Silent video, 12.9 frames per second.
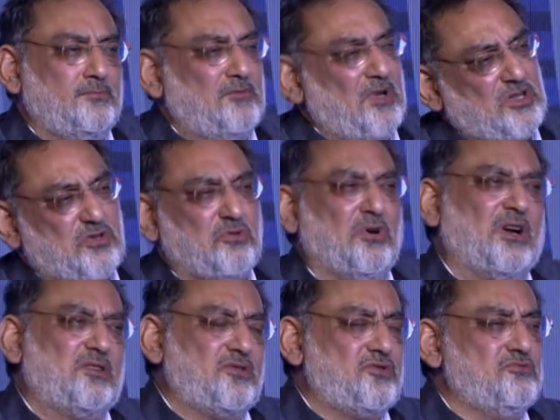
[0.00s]
and so
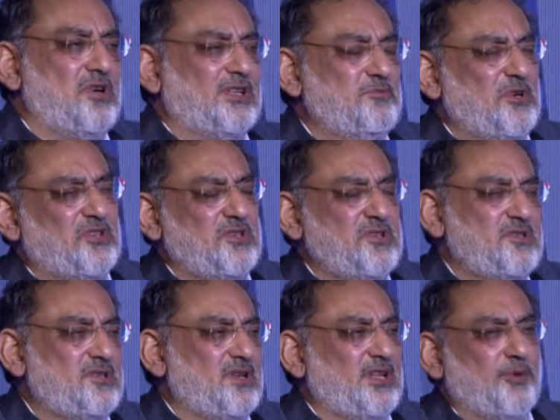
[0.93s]
are two other
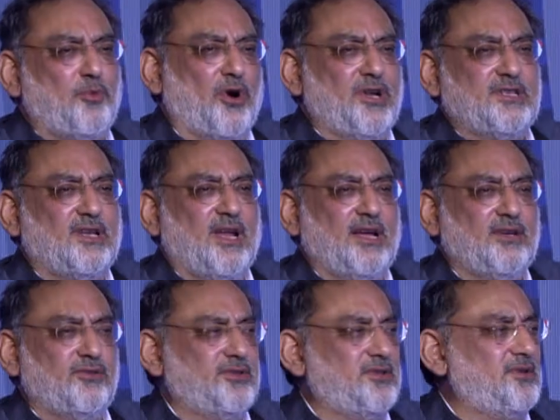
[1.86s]
militants, and their bodies are
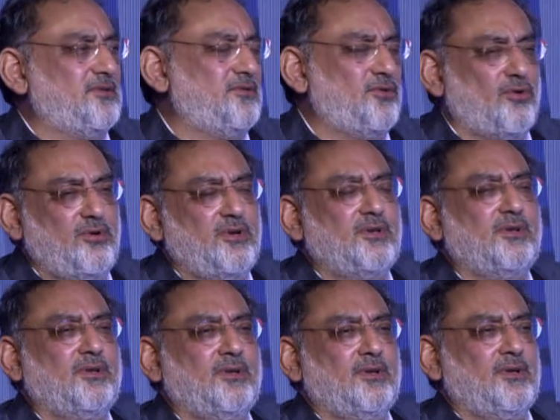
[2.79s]
lying on the road.
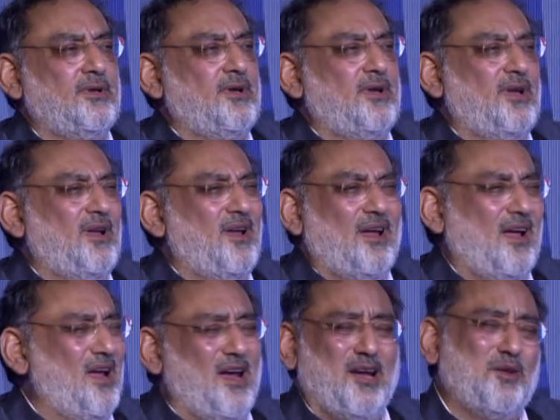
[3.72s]

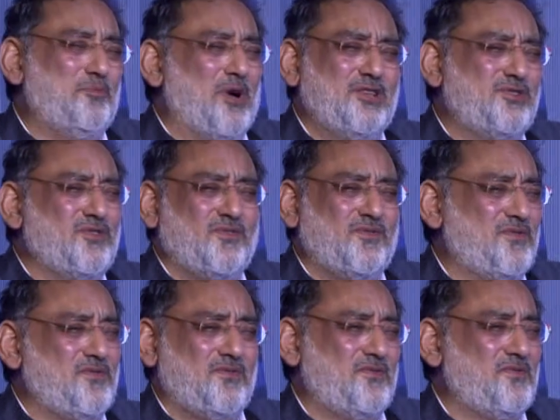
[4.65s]
And a bunch of
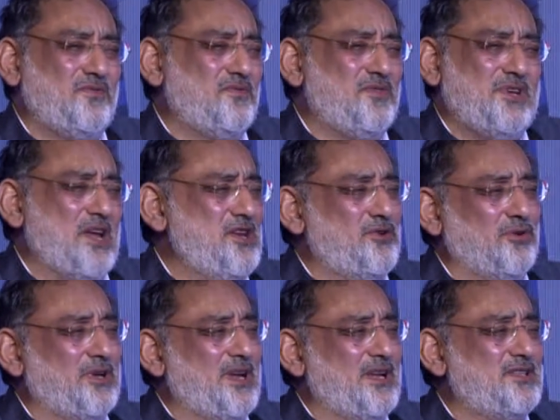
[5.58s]

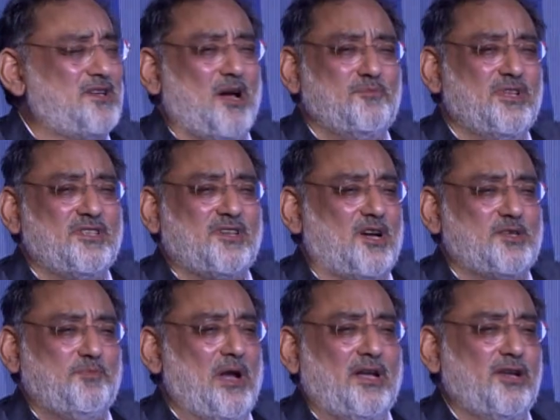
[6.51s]
10-year-old kids come and start
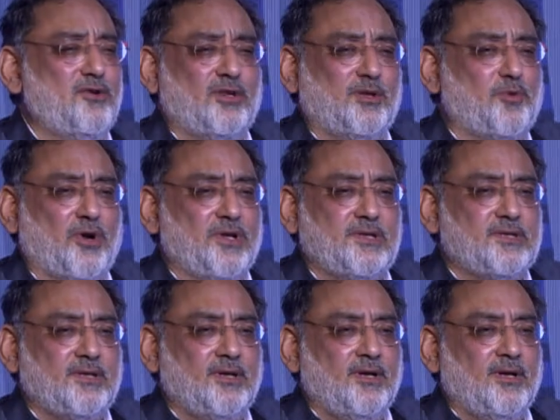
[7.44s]
pelting on the
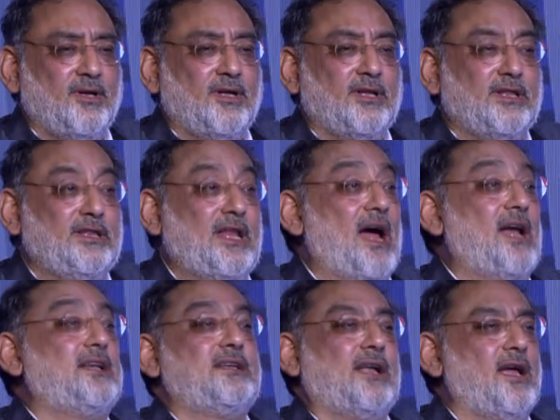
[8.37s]
bodies. That
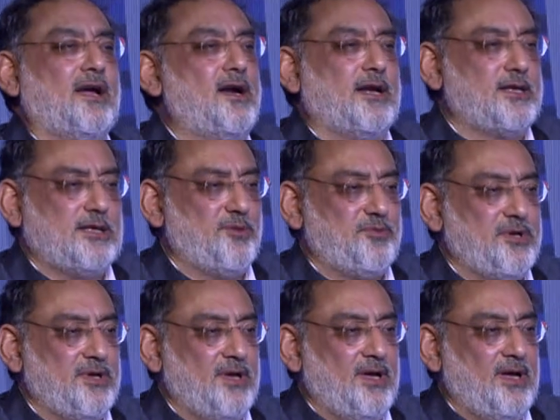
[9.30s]
I can't accept.
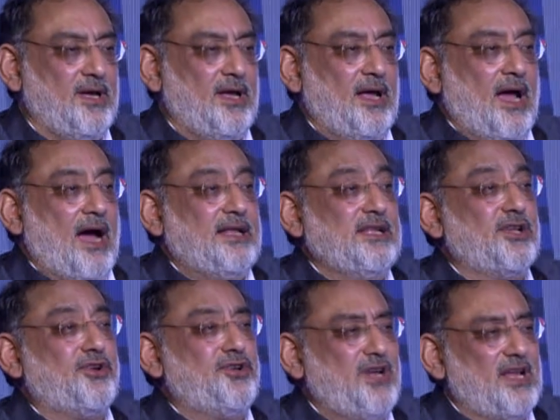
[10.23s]
I think the
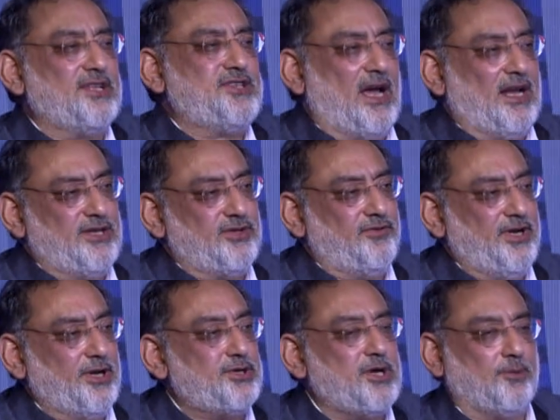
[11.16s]
real challenge of
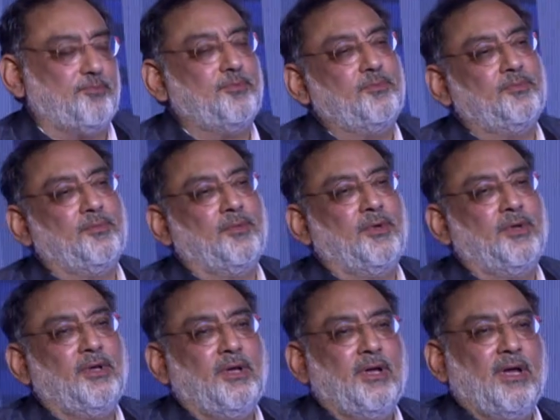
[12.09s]
leadership
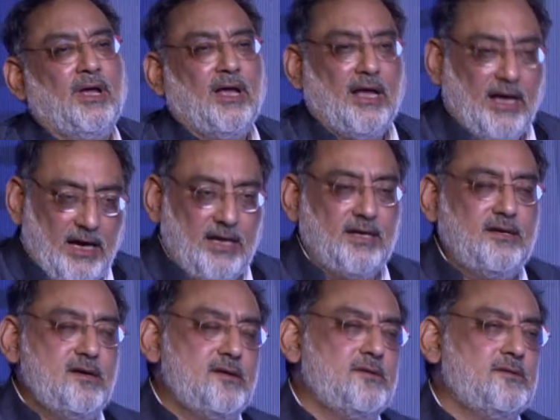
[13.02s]
in